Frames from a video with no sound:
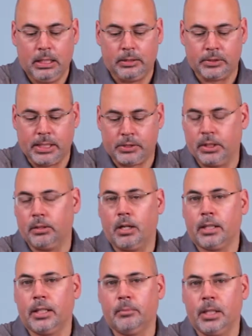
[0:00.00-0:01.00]
There's actually a
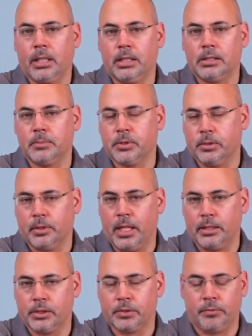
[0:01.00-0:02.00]
locking mechanism, so it can't
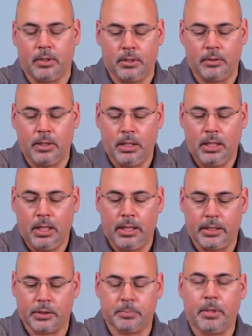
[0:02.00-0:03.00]
just fall out. And I
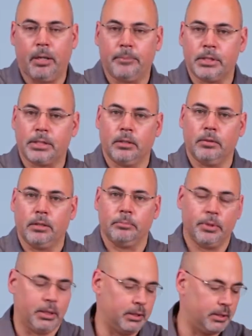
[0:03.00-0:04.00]
can just pop this out and
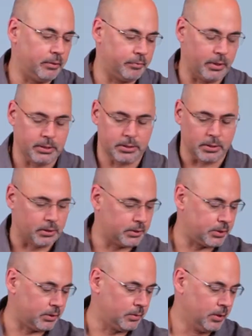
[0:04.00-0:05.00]
put in the different inserts.
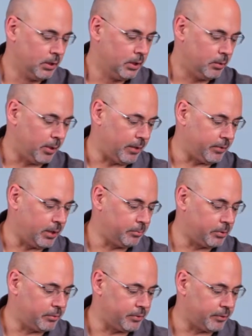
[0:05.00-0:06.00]
So we have a
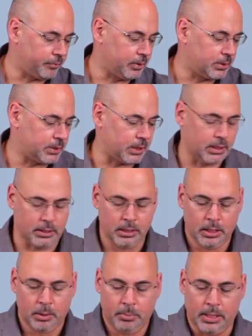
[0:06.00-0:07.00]
number of different
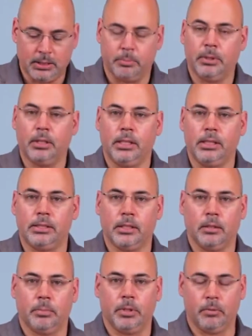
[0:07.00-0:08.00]
possibilities here,
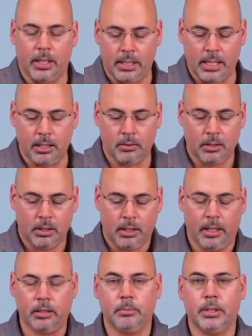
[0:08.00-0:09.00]
but right now,
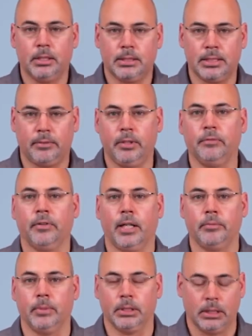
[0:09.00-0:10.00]
100 mil and 75
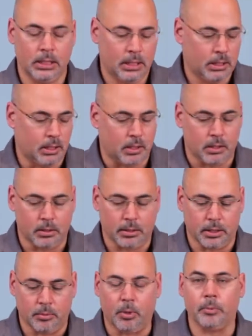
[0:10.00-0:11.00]
mil
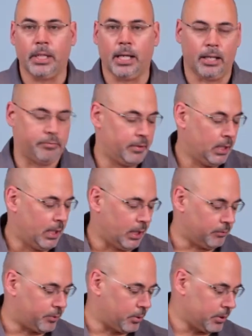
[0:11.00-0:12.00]
are what we have. And
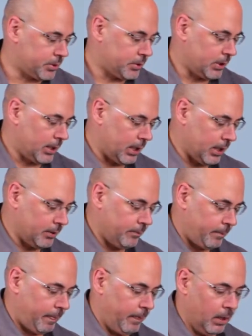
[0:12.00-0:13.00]
of course, again,
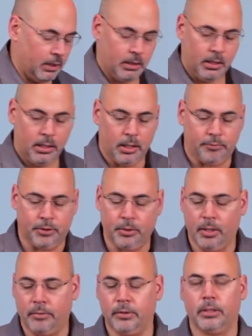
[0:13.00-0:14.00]
if you do
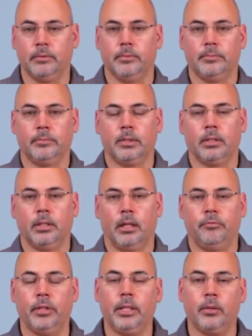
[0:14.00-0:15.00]
have a
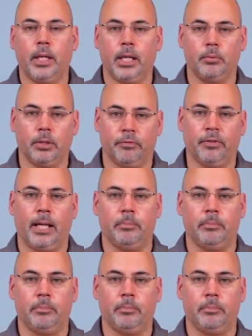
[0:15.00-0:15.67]
video head with a flat